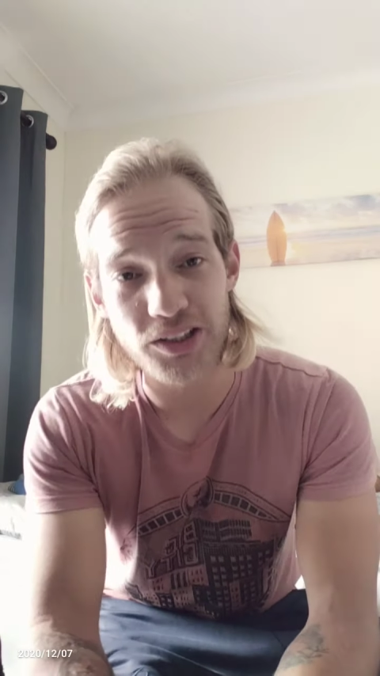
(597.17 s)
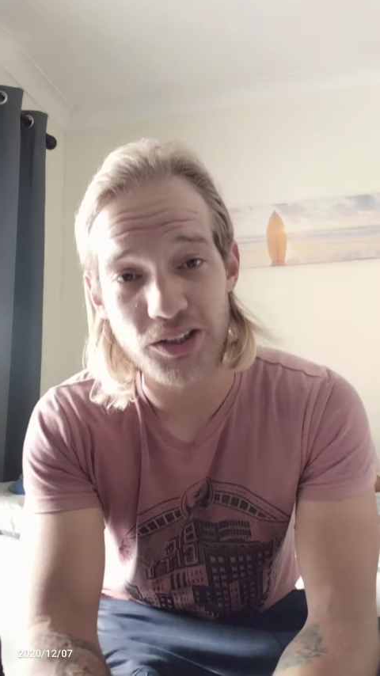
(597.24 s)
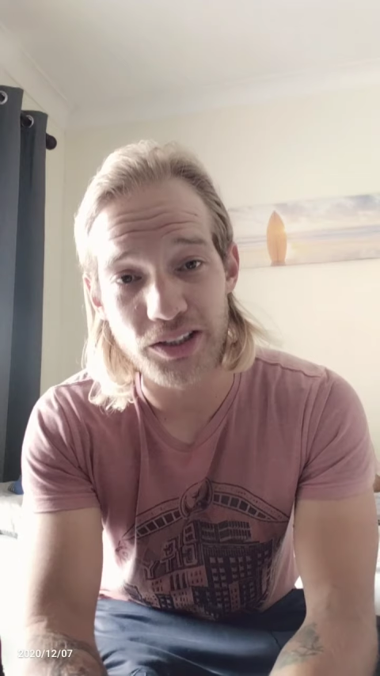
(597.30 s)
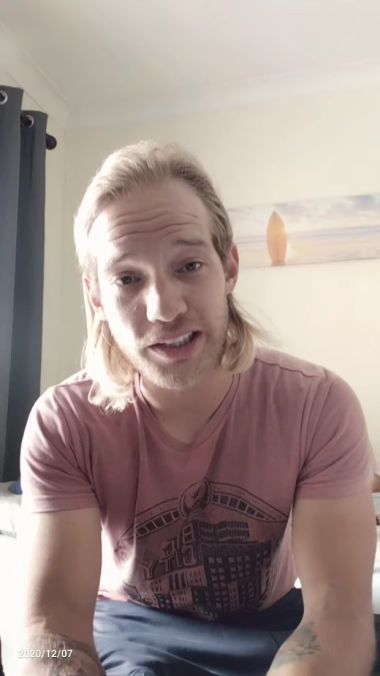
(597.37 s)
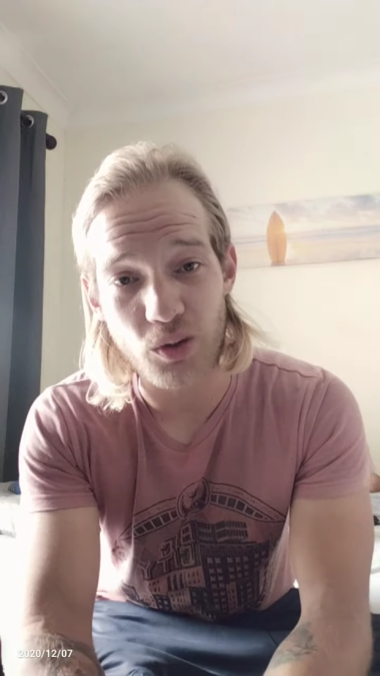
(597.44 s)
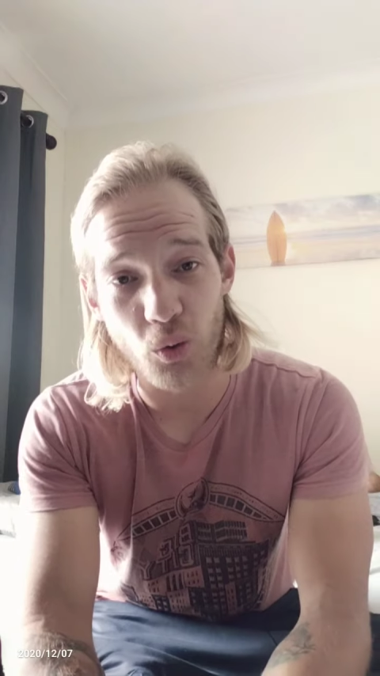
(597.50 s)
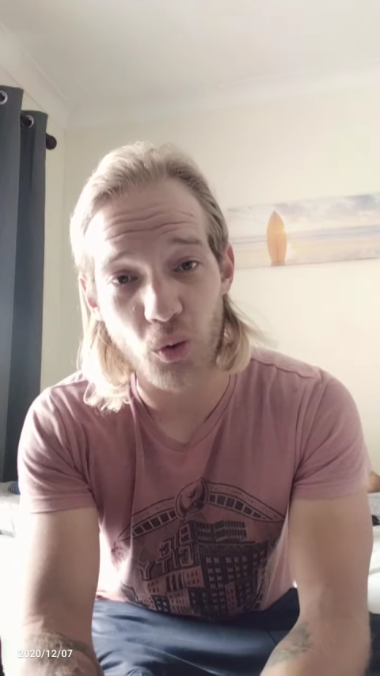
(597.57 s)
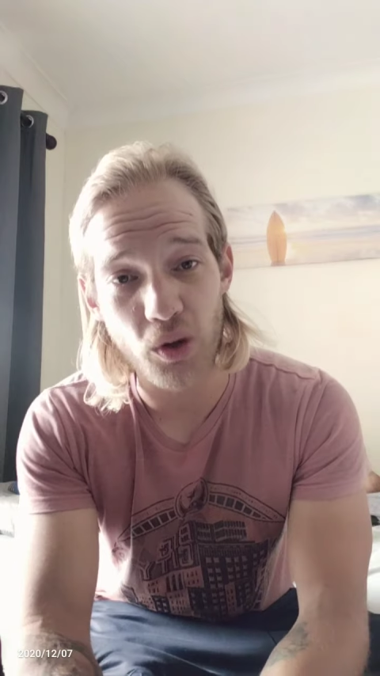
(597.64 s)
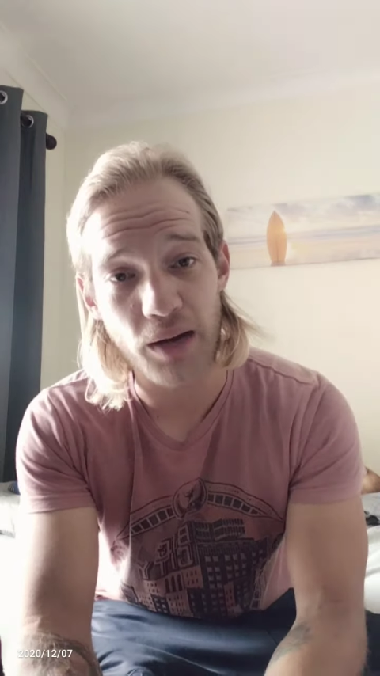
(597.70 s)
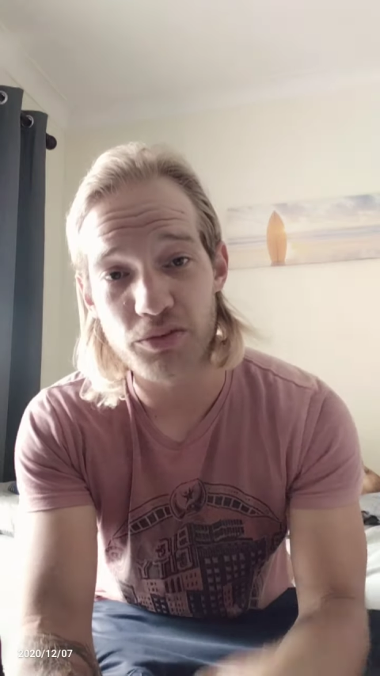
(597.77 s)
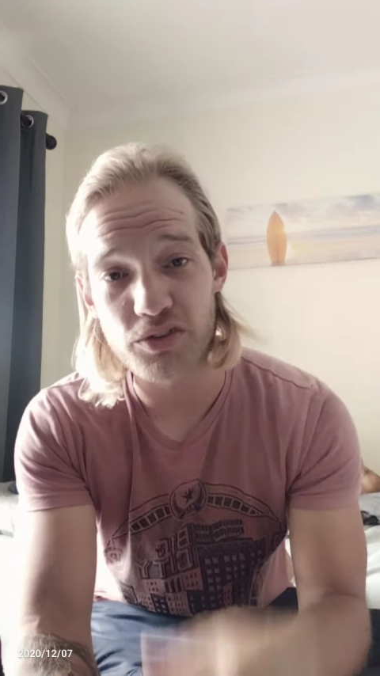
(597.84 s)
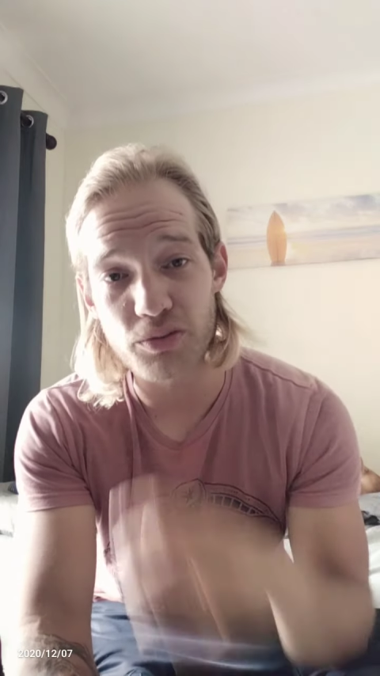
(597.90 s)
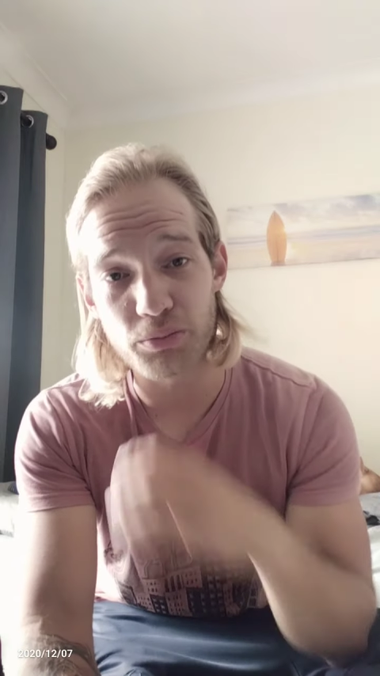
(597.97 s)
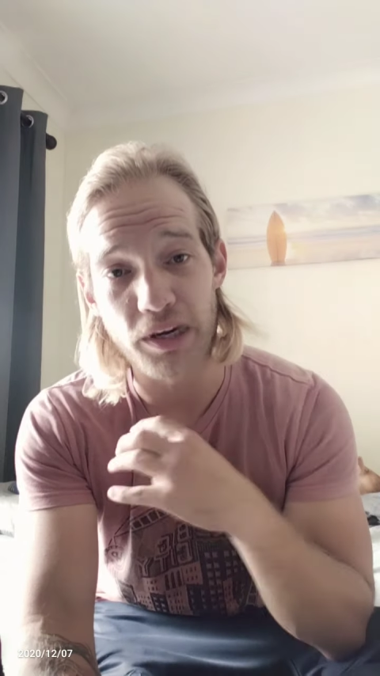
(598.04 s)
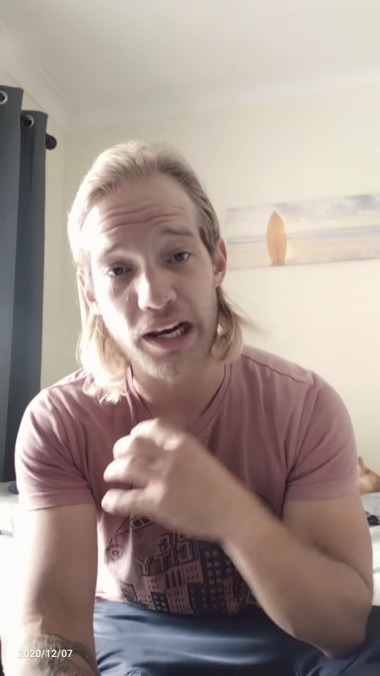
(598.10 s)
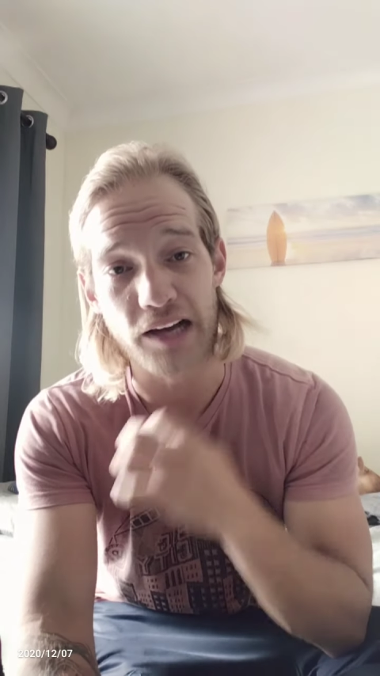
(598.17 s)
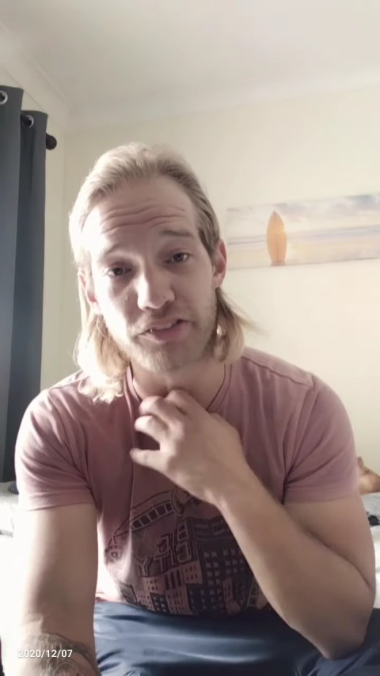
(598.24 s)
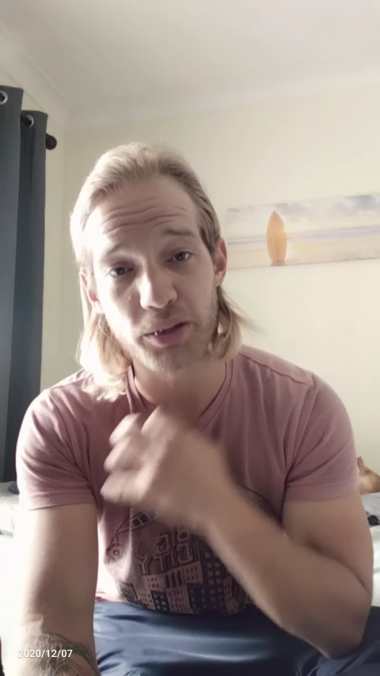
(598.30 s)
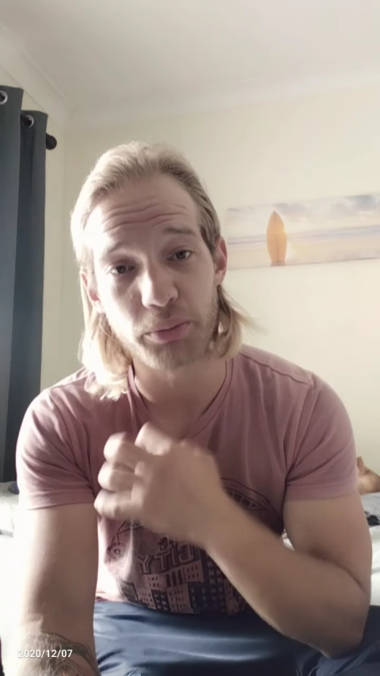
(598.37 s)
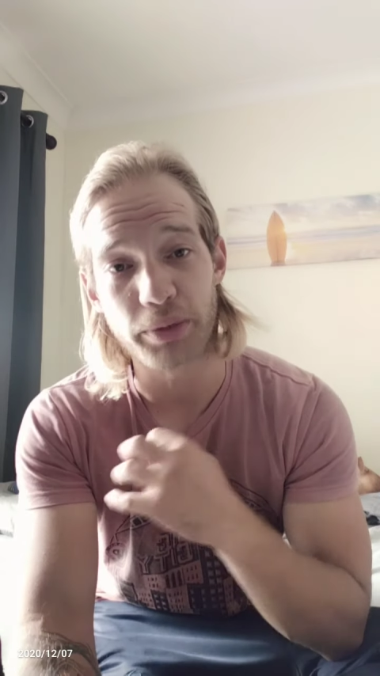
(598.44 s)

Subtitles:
and it all comes from a loving